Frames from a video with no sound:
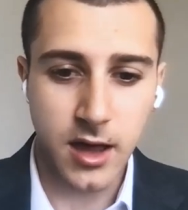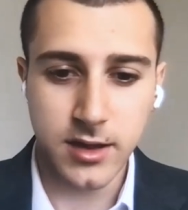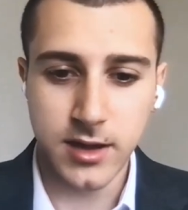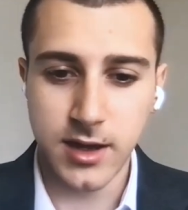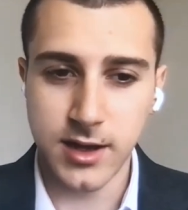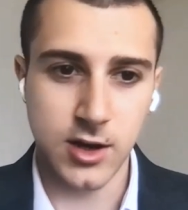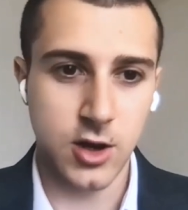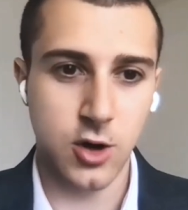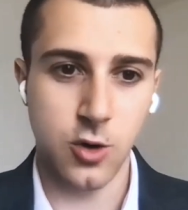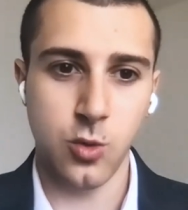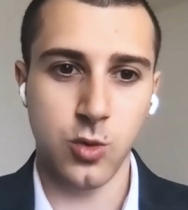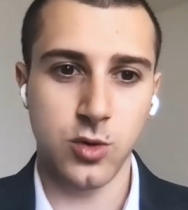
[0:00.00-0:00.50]
They
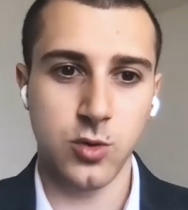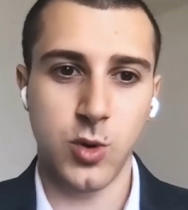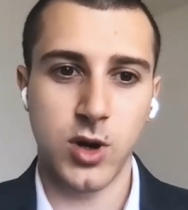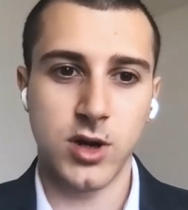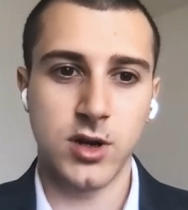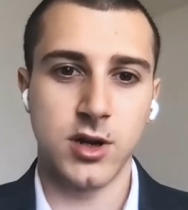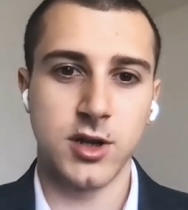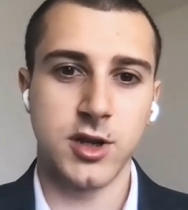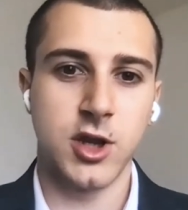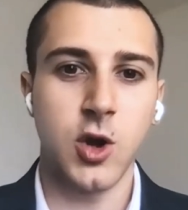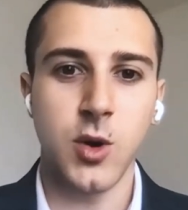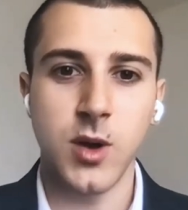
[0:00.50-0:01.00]
know what
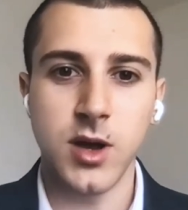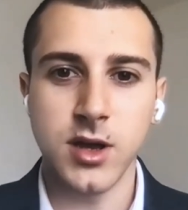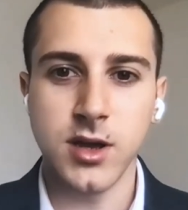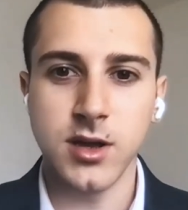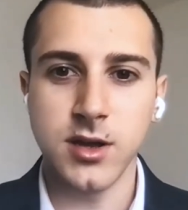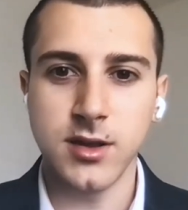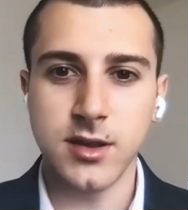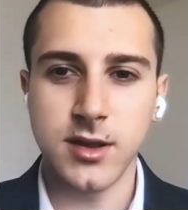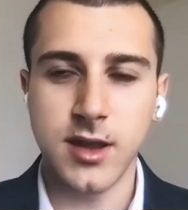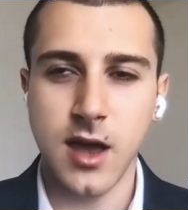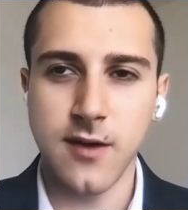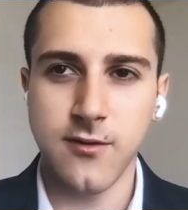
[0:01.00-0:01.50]
they're
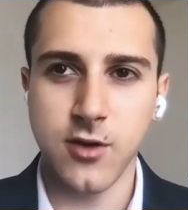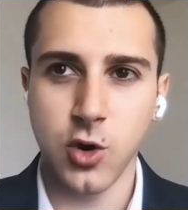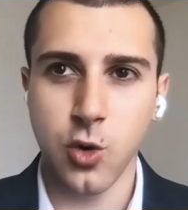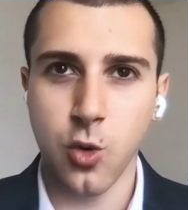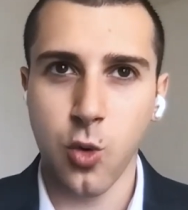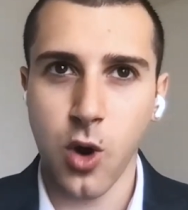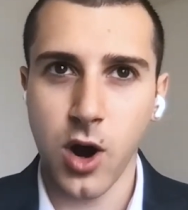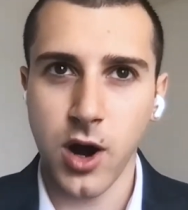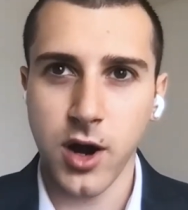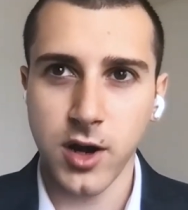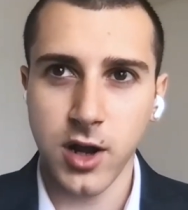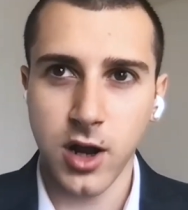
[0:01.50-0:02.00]
doing. They've
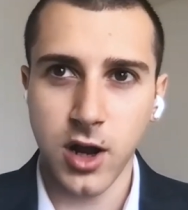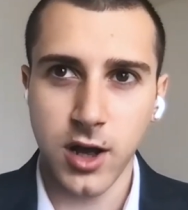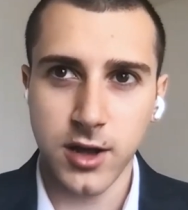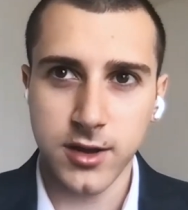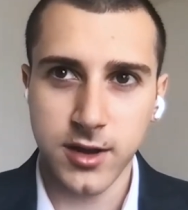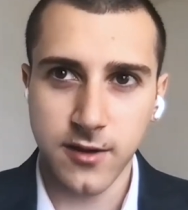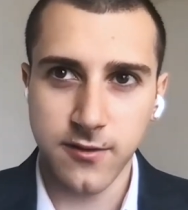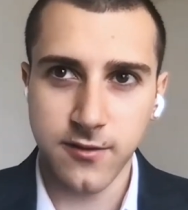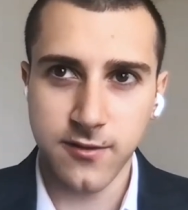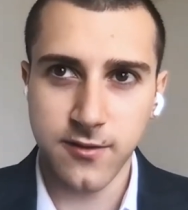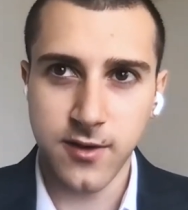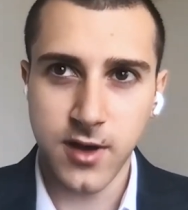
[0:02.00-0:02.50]
acquired a lot
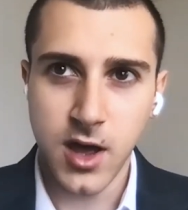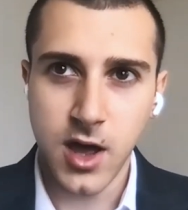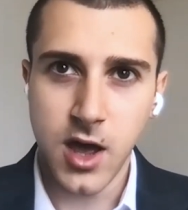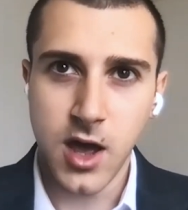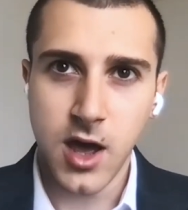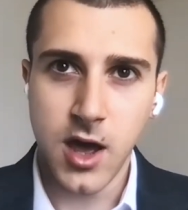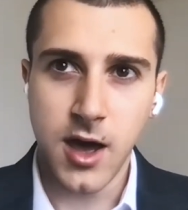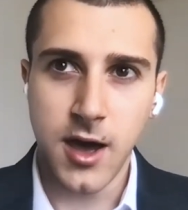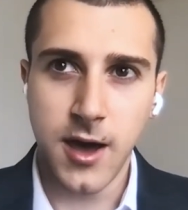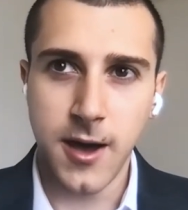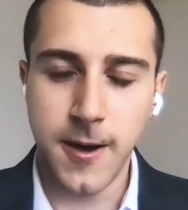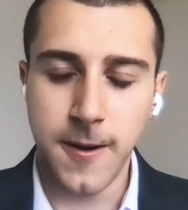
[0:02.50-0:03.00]
of
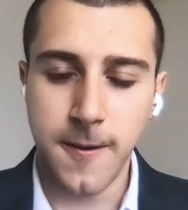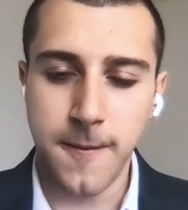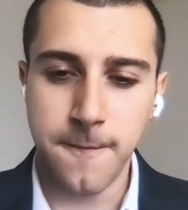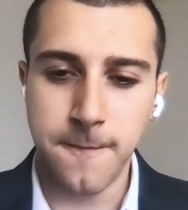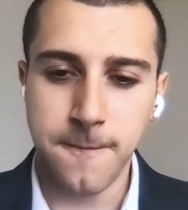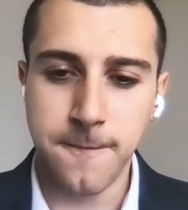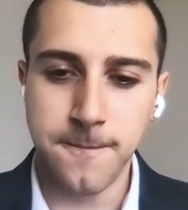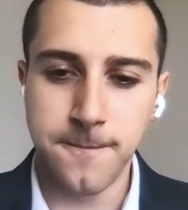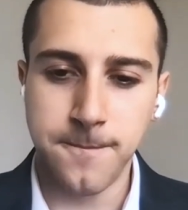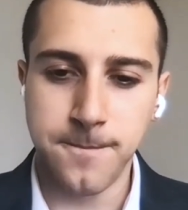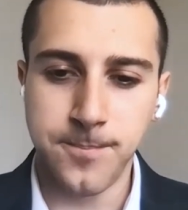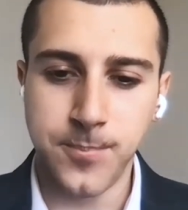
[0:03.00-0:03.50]

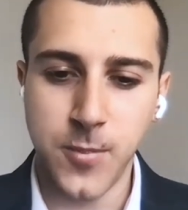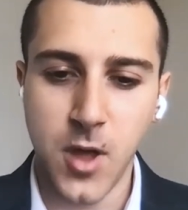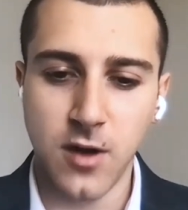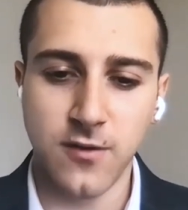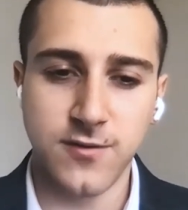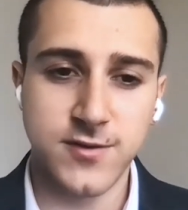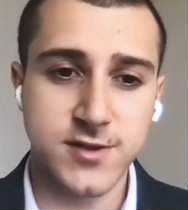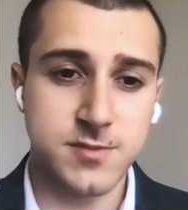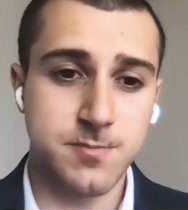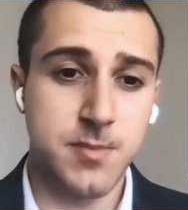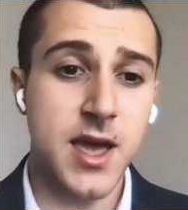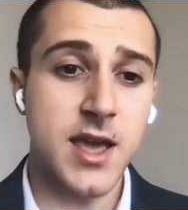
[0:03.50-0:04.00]

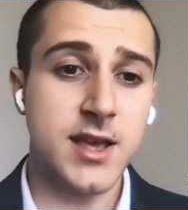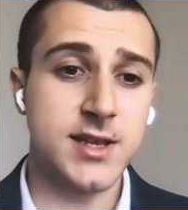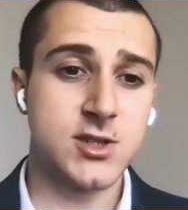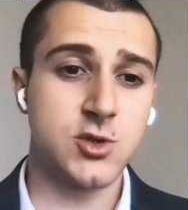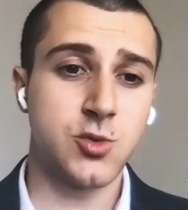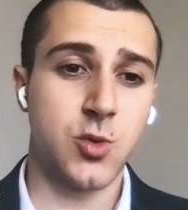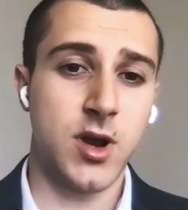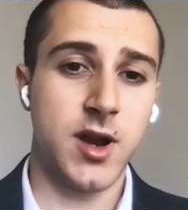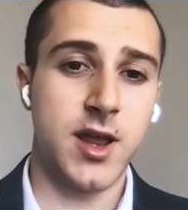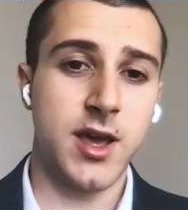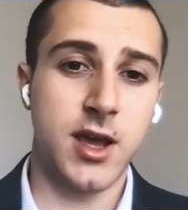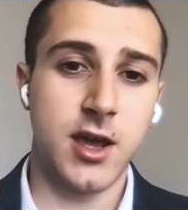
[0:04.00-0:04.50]
space
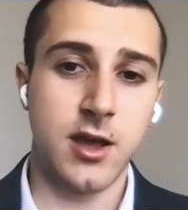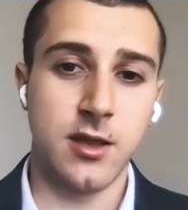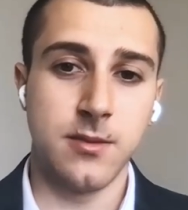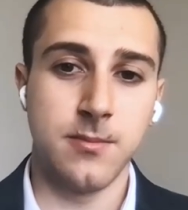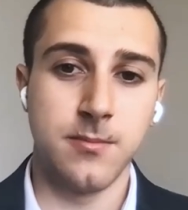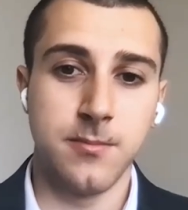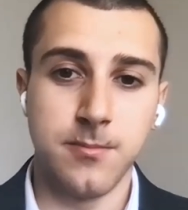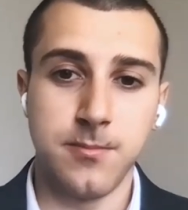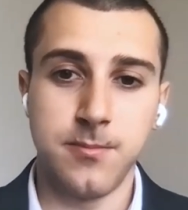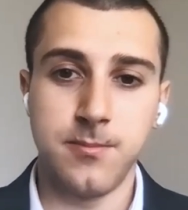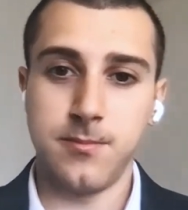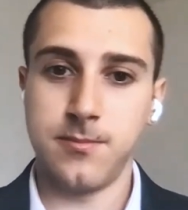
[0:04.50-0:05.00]
where they
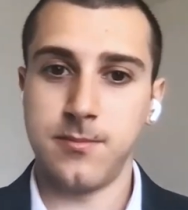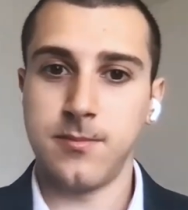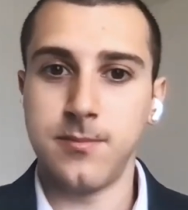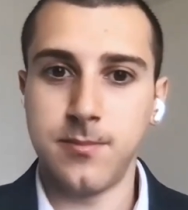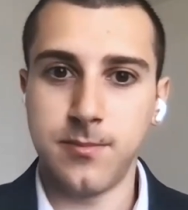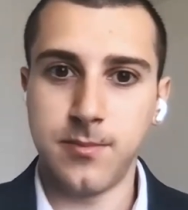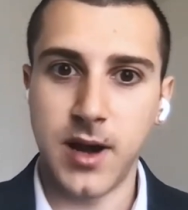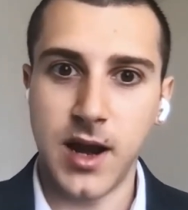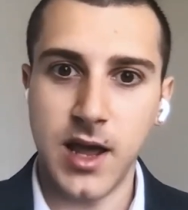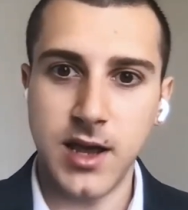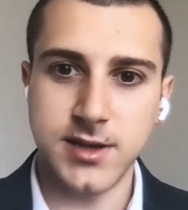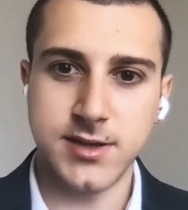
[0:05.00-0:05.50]
can
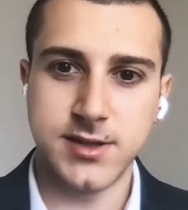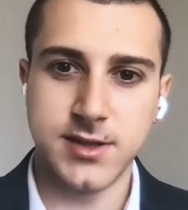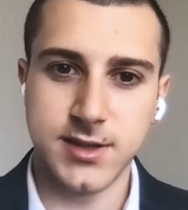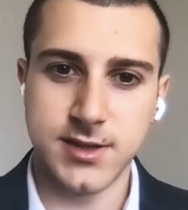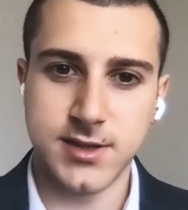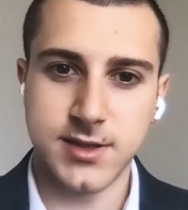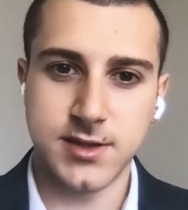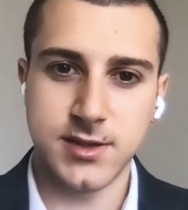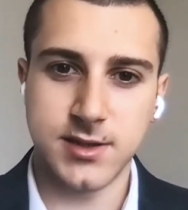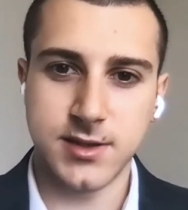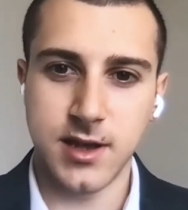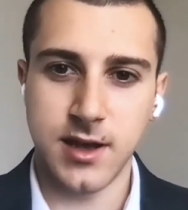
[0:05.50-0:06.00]
place
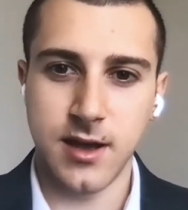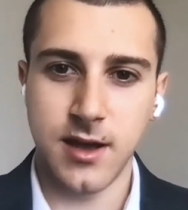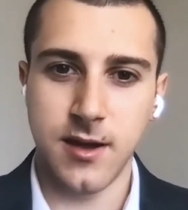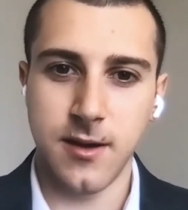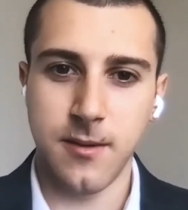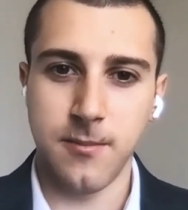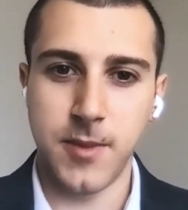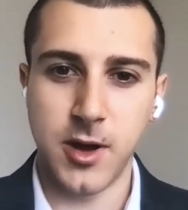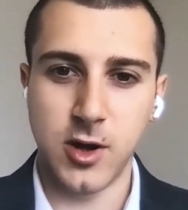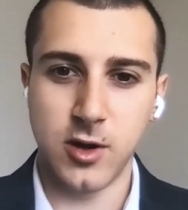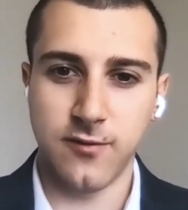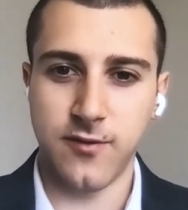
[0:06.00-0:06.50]
these
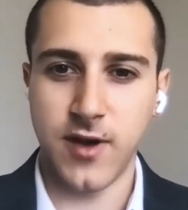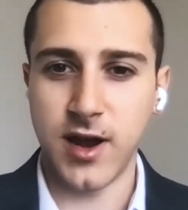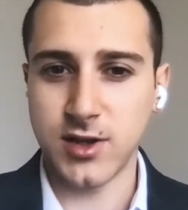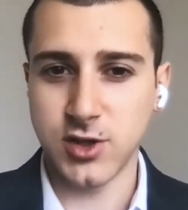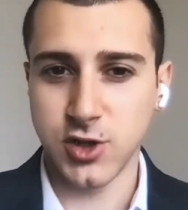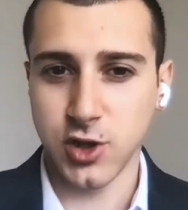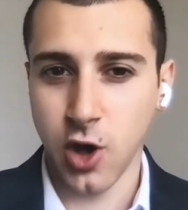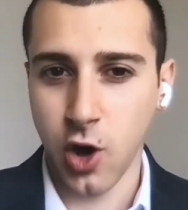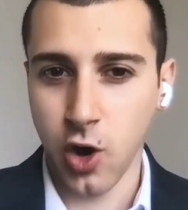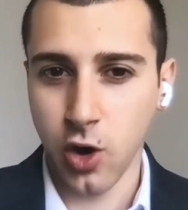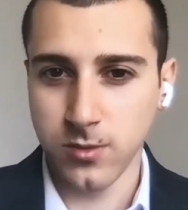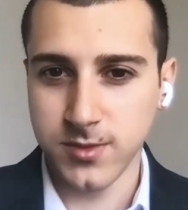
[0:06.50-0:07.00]

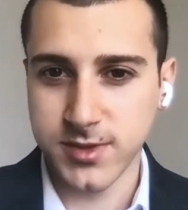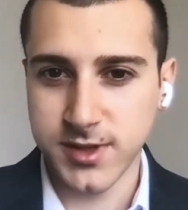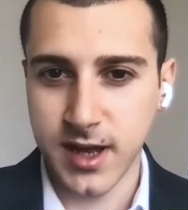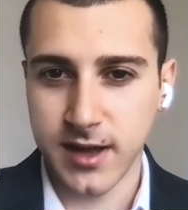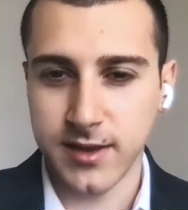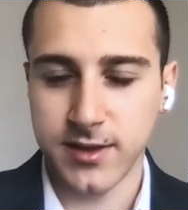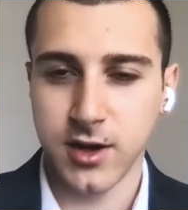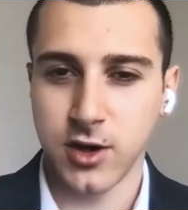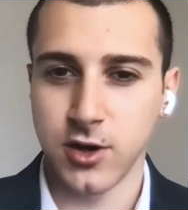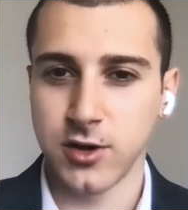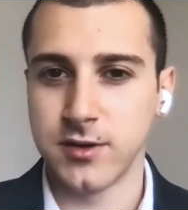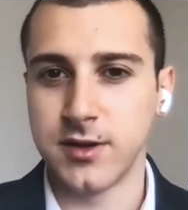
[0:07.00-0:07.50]
manufactured homes
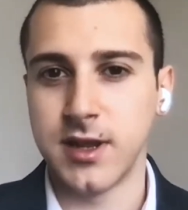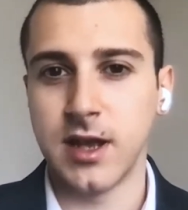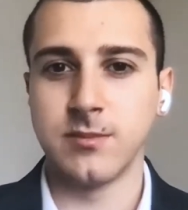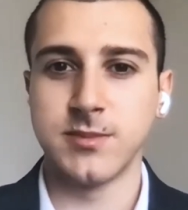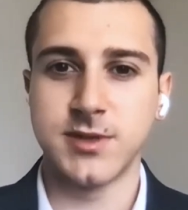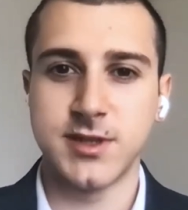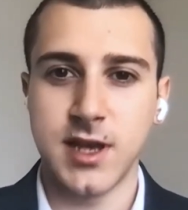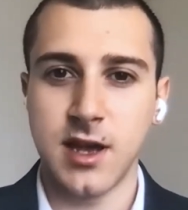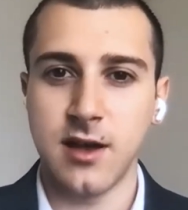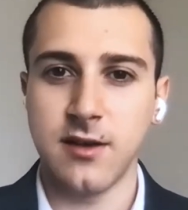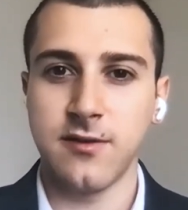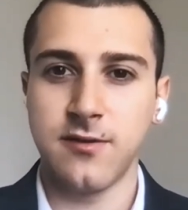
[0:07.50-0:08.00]
that they're
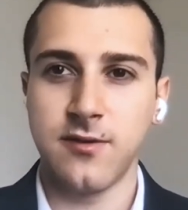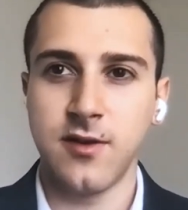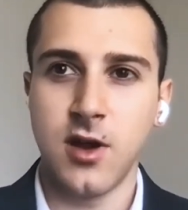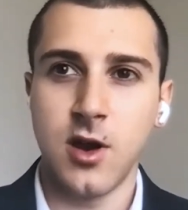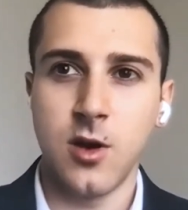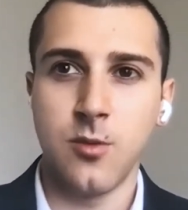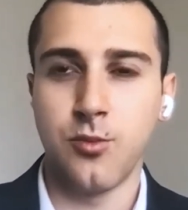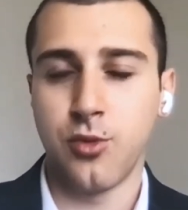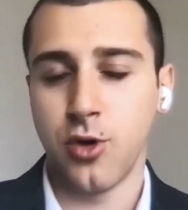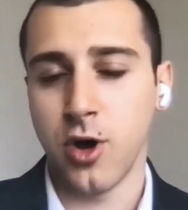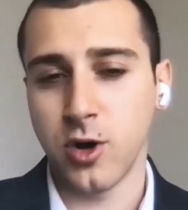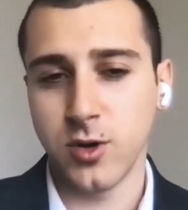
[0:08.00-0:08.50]
themselves
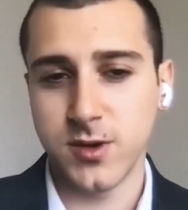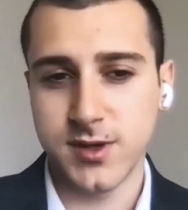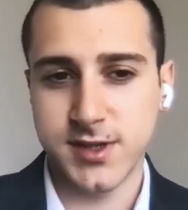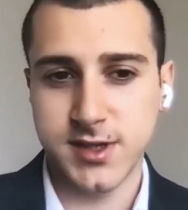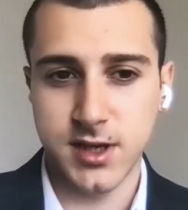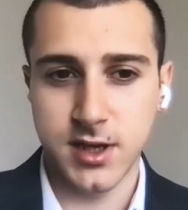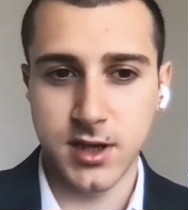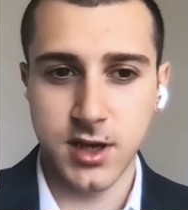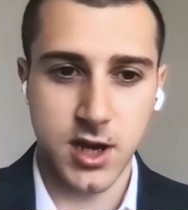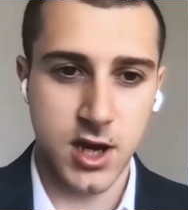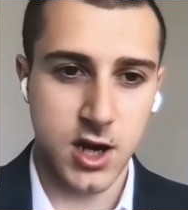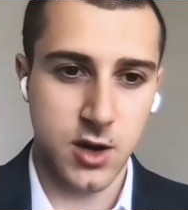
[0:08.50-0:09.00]

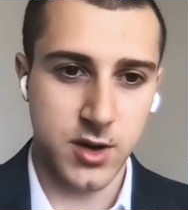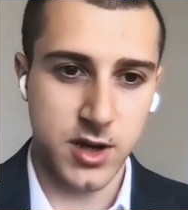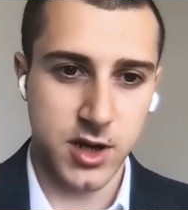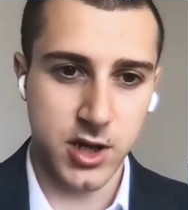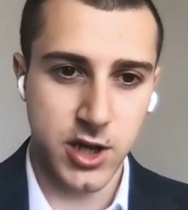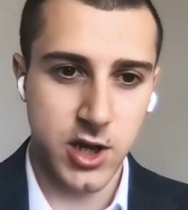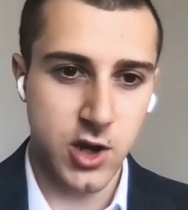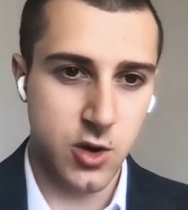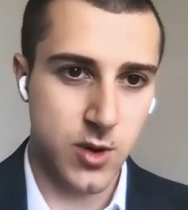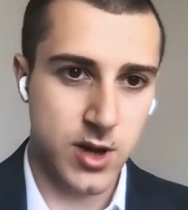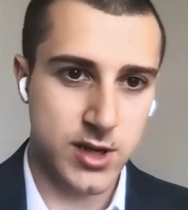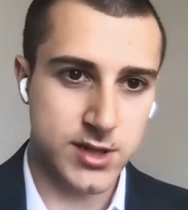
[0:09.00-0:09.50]
producing here in the
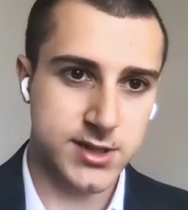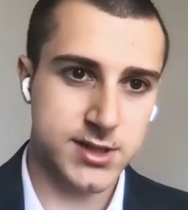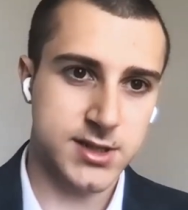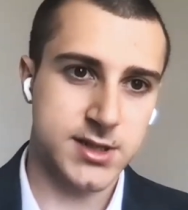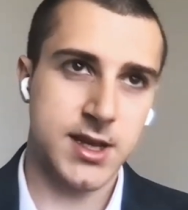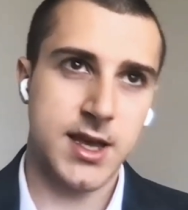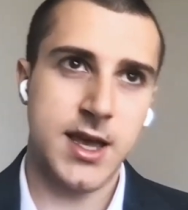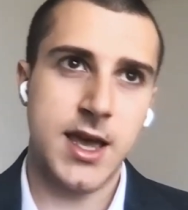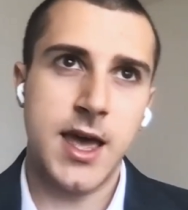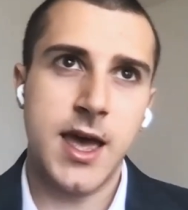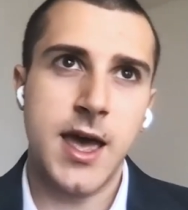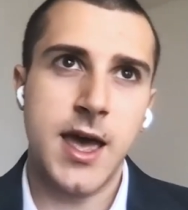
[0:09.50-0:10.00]
U.S.